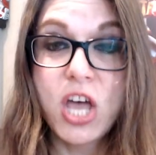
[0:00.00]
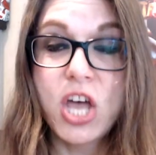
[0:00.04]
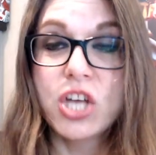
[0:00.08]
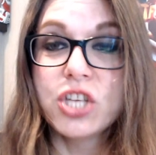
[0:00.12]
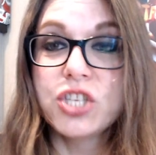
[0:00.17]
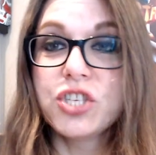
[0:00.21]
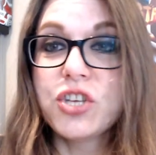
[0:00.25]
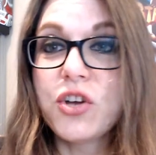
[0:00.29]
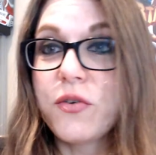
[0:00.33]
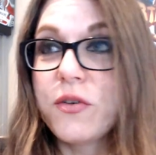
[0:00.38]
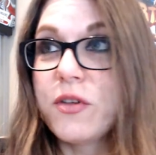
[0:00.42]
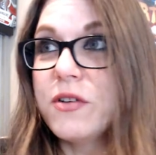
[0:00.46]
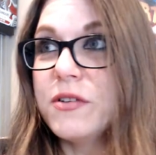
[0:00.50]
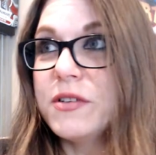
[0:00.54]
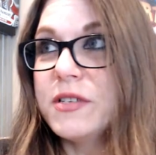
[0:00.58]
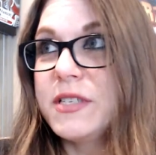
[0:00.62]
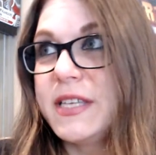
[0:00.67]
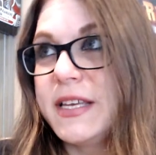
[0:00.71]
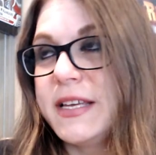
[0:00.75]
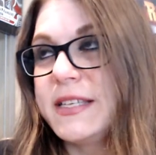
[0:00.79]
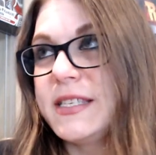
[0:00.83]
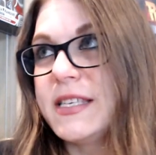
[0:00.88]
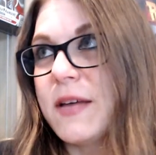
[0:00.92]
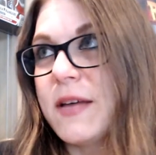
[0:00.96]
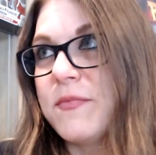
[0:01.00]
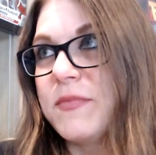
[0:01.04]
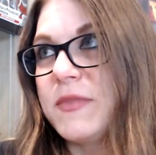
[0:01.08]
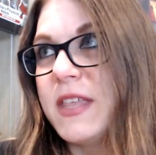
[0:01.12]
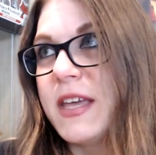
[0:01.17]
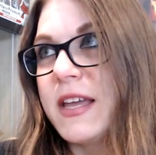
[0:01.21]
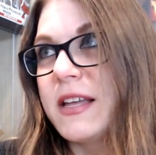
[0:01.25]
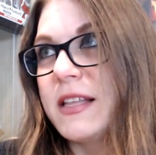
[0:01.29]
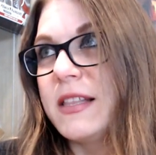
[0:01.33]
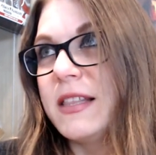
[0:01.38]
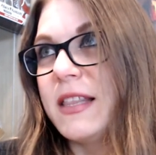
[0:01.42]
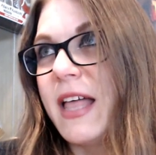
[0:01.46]
So you'll see
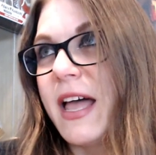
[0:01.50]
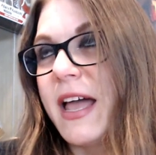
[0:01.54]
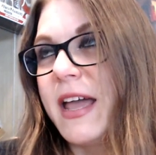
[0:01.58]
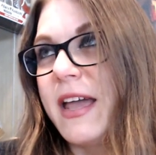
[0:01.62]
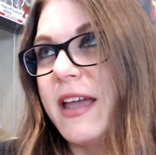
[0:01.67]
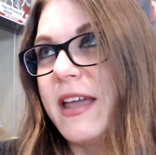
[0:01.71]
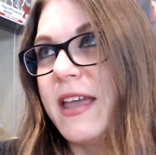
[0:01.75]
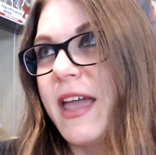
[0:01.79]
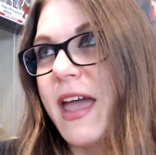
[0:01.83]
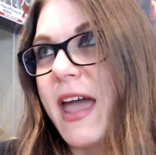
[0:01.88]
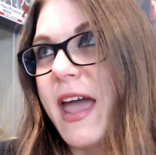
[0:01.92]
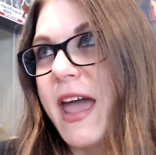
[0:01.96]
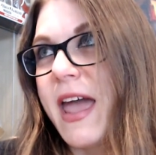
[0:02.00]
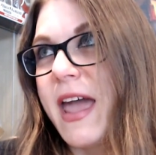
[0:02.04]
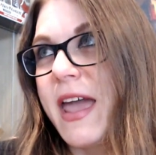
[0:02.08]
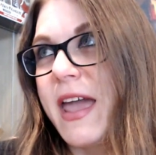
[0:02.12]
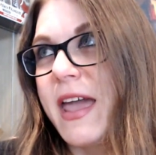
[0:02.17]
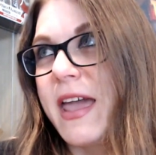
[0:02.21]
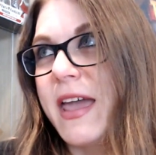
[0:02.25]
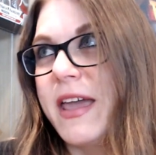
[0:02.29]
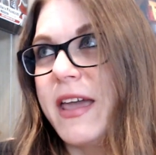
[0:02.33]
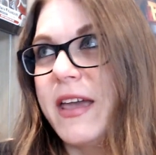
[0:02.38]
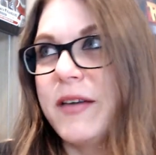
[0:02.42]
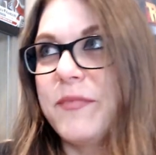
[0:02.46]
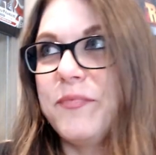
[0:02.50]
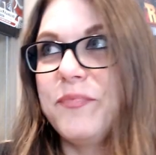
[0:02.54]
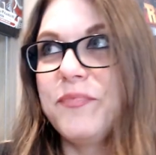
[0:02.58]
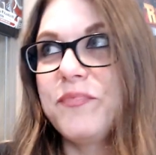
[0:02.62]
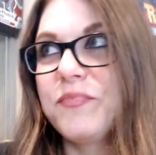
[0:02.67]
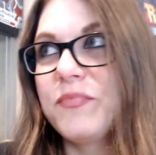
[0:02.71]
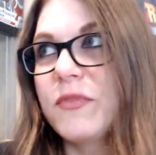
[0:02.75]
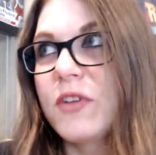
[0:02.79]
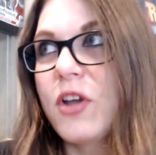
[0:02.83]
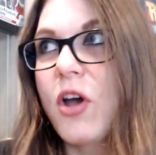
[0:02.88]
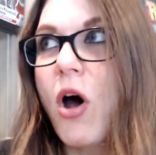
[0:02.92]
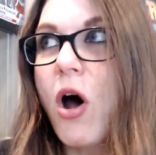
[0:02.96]
something like a
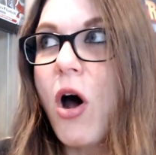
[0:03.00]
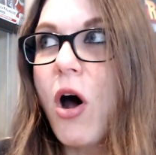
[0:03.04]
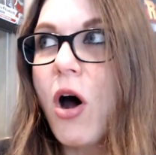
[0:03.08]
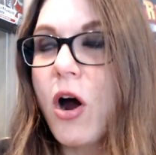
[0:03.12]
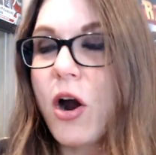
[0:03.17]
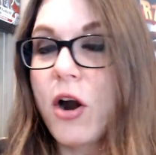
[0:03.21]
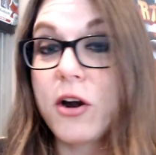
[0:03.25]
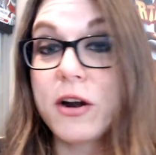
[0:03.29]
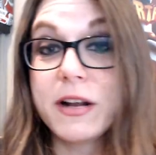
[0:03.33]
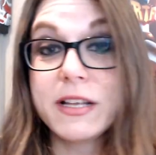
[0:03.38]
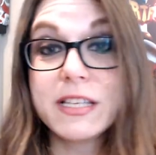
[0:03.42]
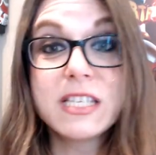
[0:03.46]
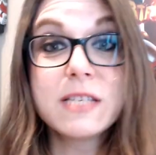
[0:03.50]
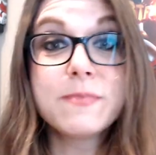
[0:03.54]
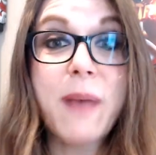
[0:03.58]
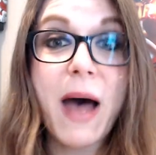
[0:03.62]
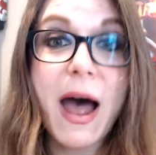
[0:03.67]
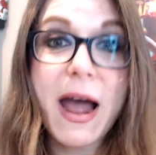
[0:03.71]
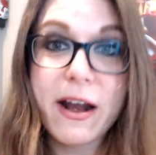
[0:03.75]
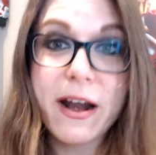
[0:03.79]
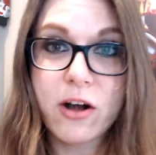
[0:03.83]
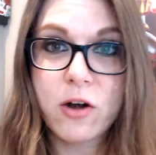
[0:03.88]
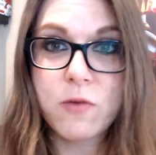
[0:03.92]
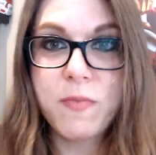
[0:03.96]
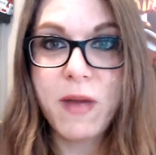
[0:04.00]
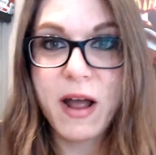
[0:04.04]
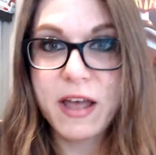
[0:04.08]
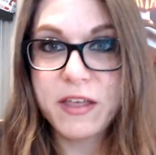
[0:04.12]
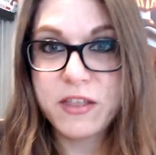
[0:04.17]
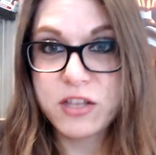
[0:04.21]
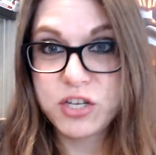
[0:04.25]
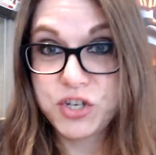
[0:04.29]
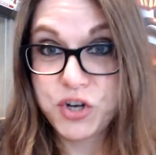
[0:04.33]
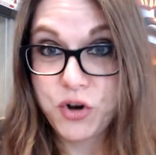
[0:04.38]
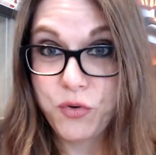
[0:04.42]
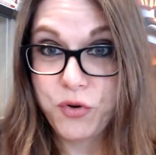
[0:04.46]
car inspired by
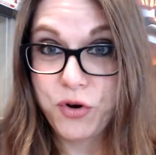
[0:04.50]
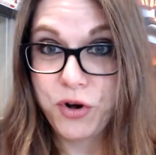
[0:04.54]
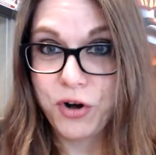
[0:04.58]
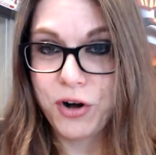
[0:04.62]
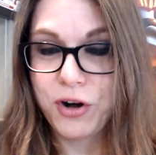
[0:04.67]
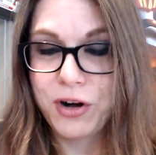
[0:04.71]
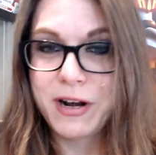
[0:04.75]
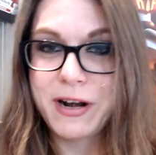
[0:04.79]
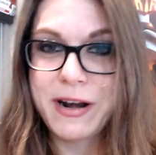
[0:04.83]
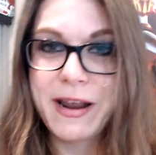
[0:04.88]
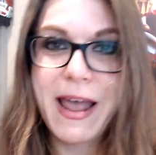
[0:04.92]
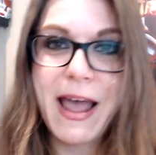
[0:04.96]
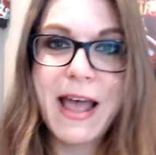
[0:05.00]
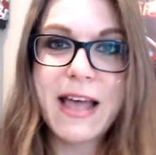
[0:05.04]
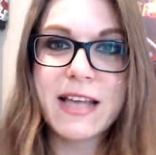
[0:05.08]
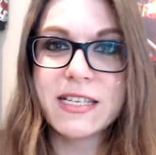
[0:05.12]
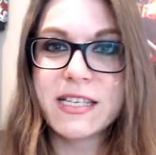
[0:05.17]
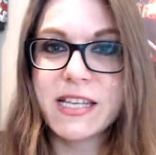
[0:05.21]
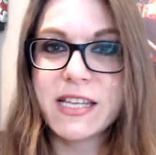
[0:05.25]
the Joker, and it has like